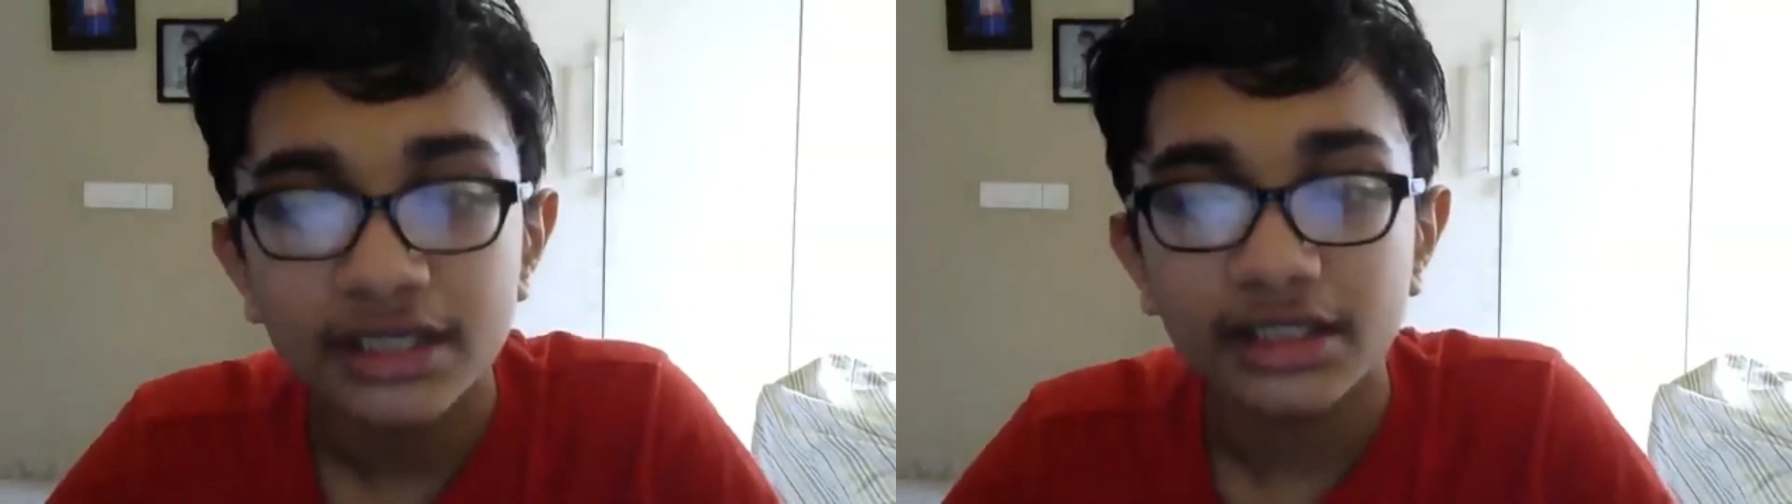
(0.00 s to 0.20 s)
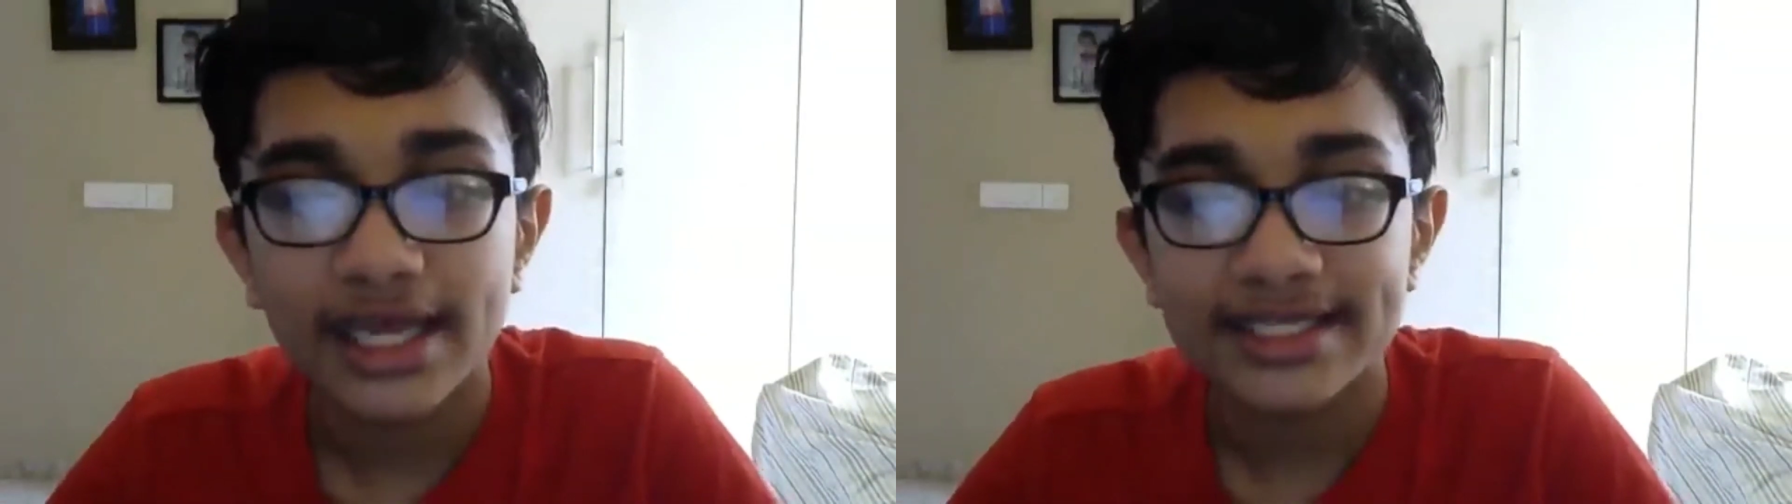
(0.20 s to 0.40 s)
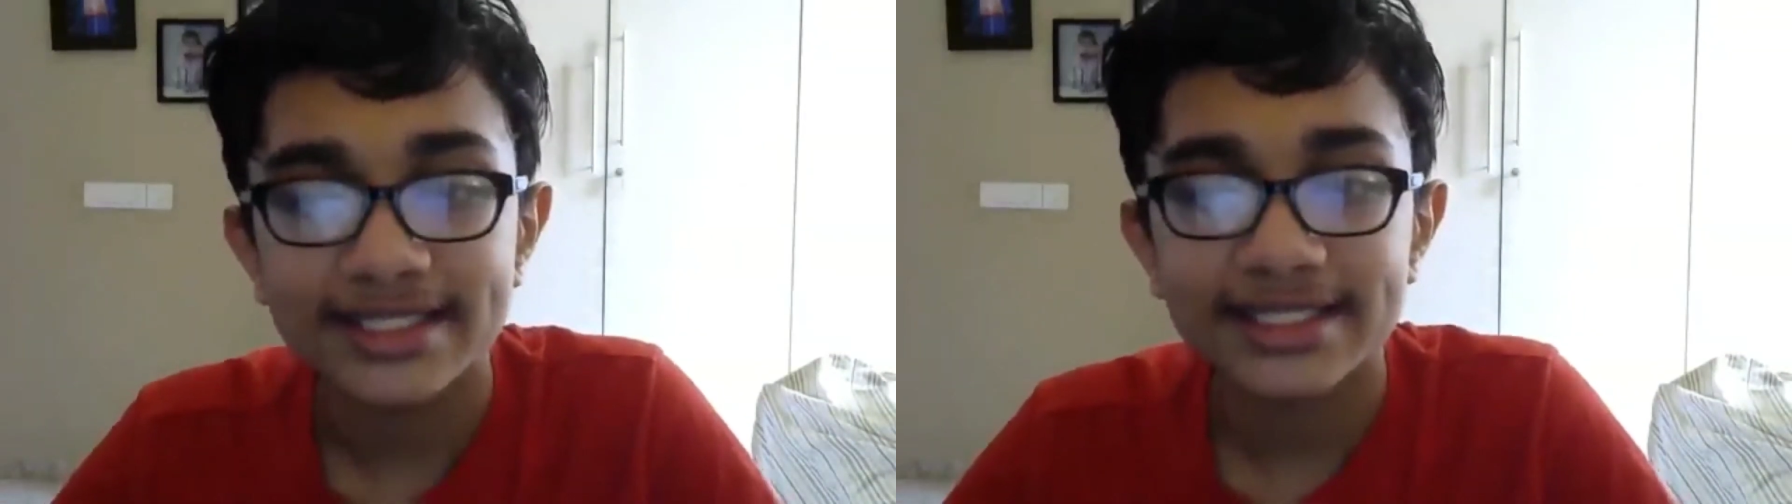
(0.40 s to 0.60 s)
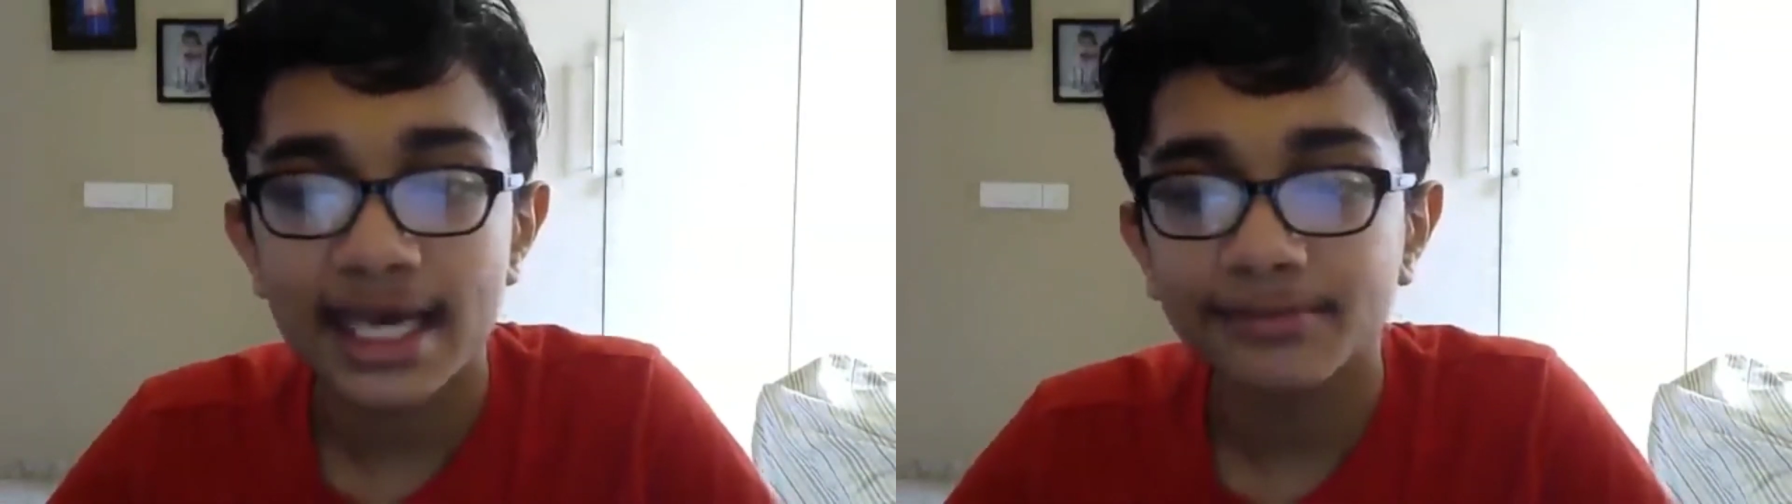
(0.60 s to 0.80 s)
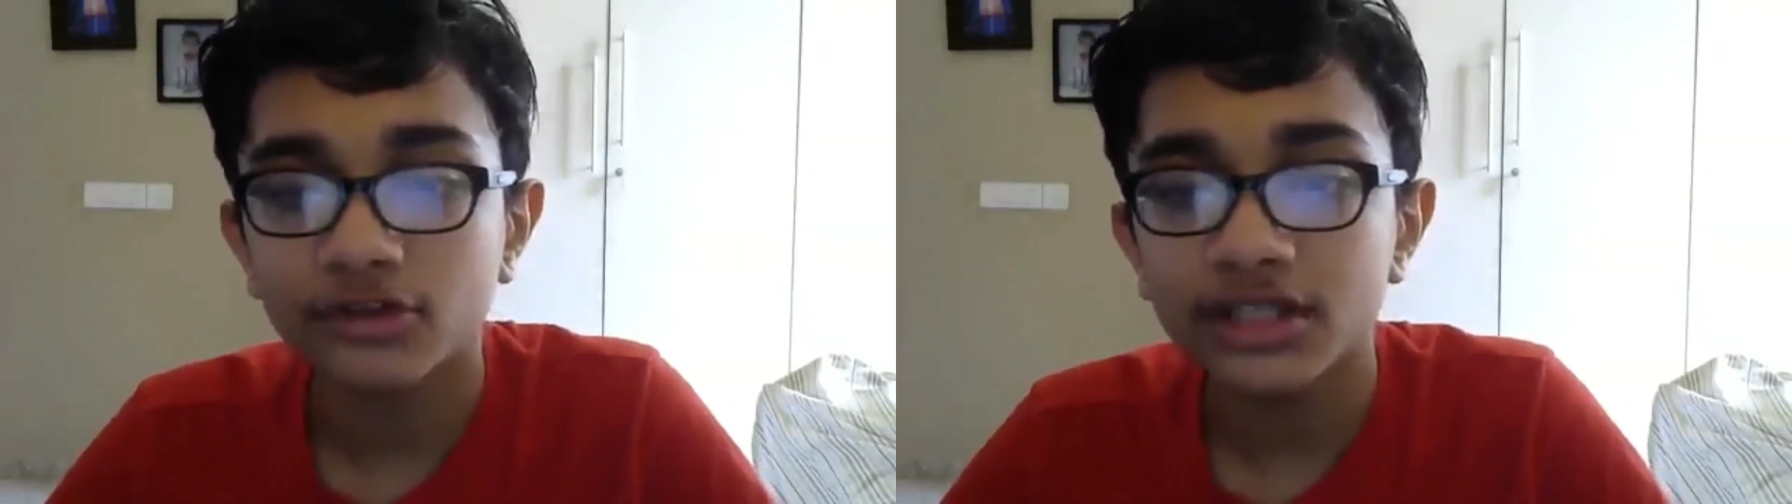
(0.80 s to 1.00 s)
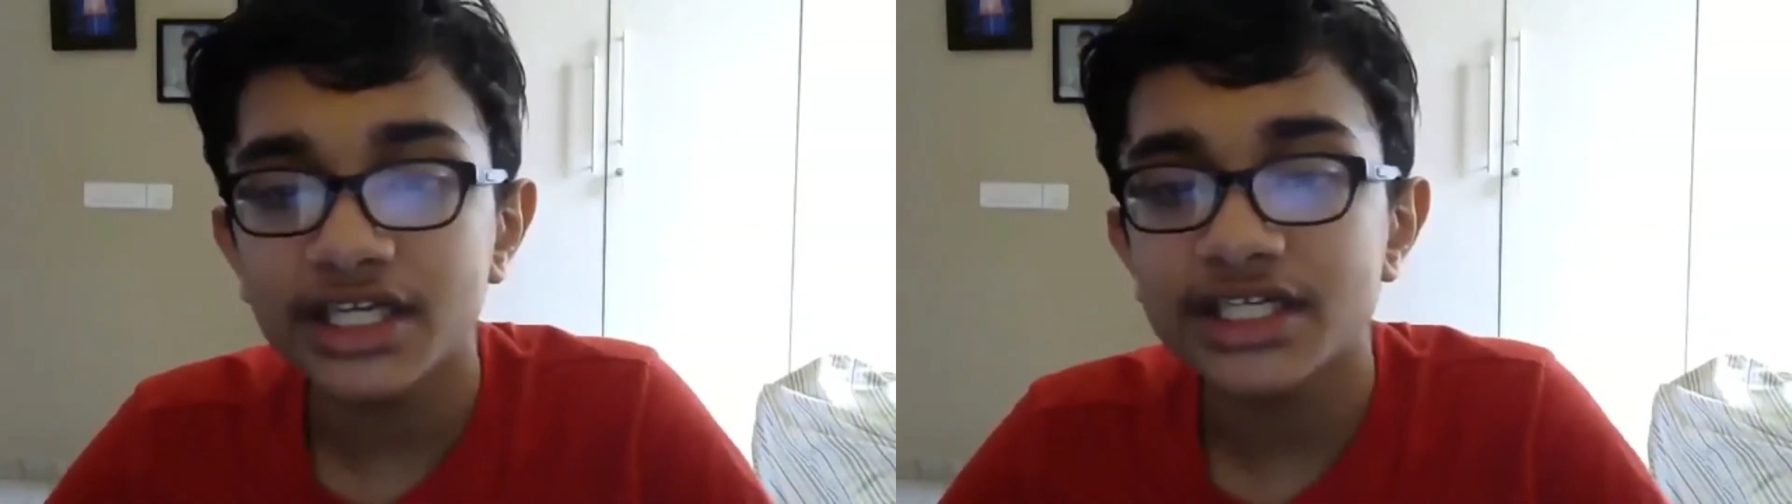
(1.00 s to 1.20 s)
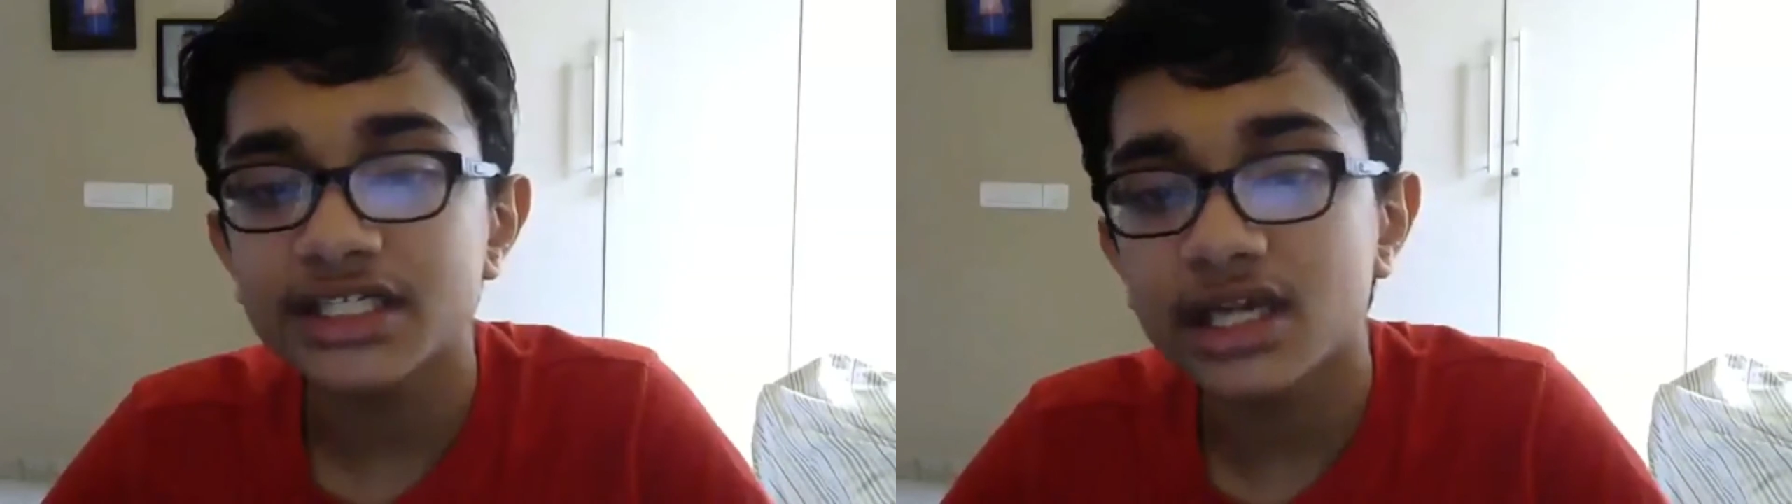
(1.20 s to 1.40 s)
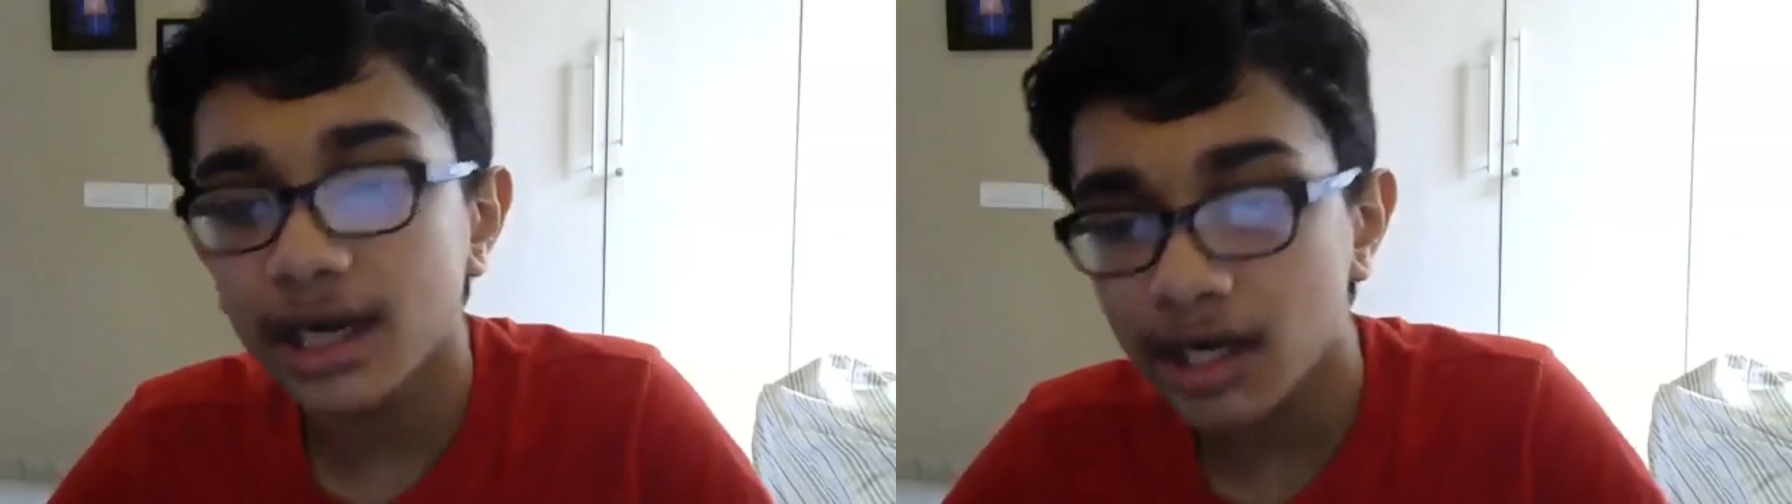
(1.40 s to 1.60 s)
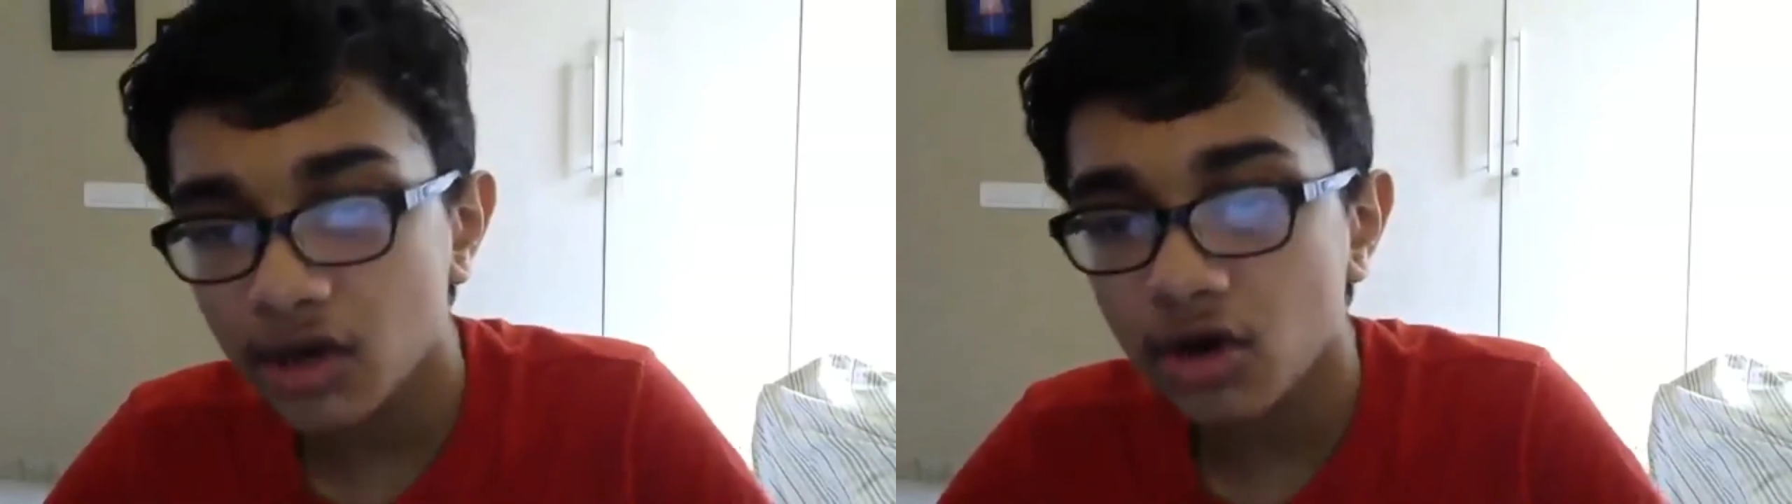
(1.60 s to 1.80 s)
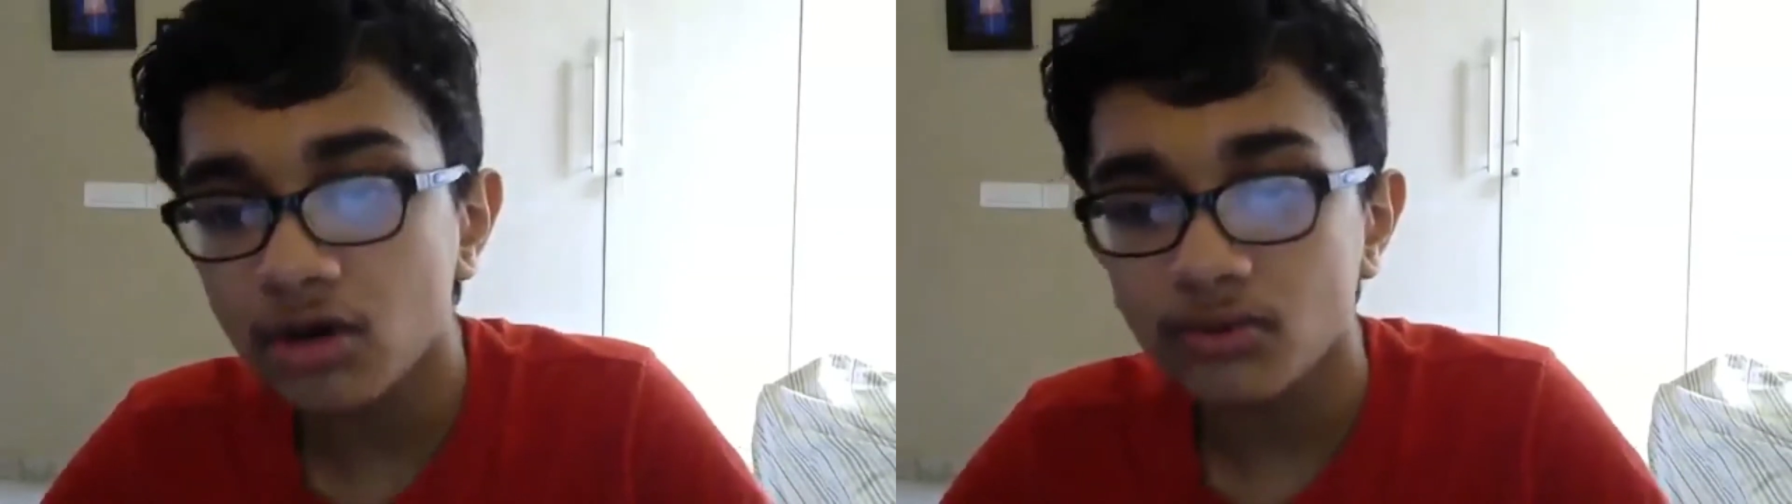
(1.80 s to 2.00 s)
The last example is
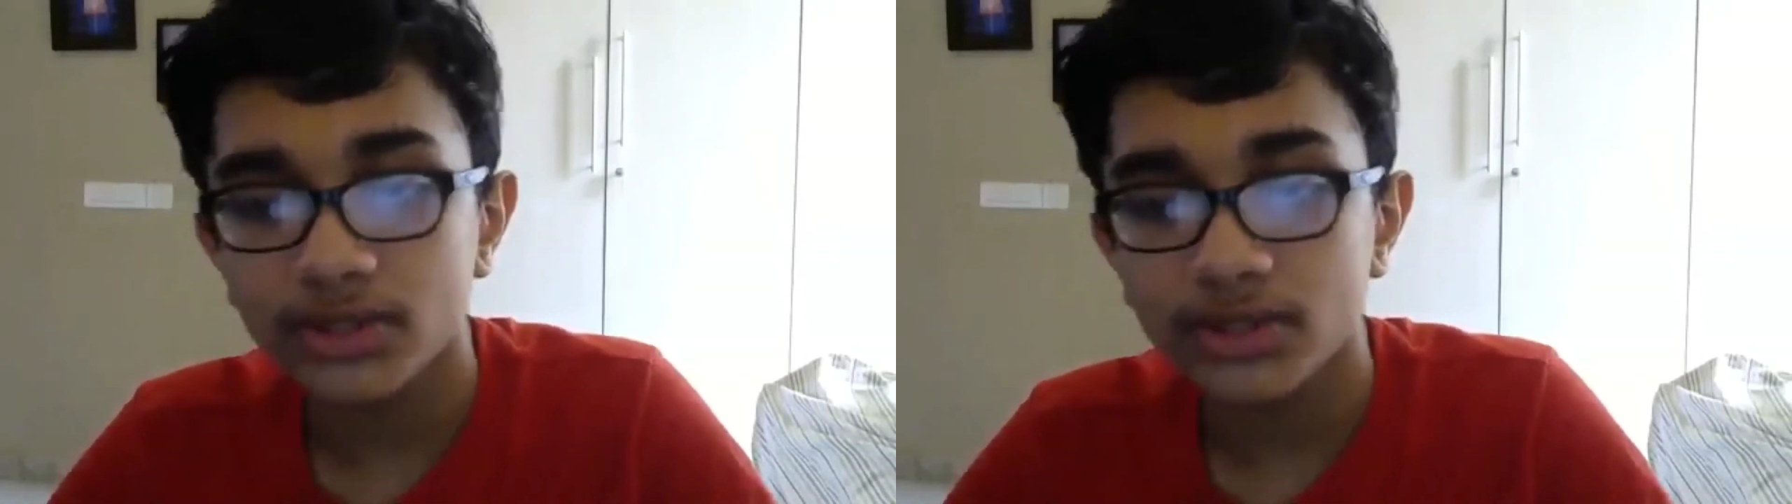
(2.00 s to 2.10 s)
crayon,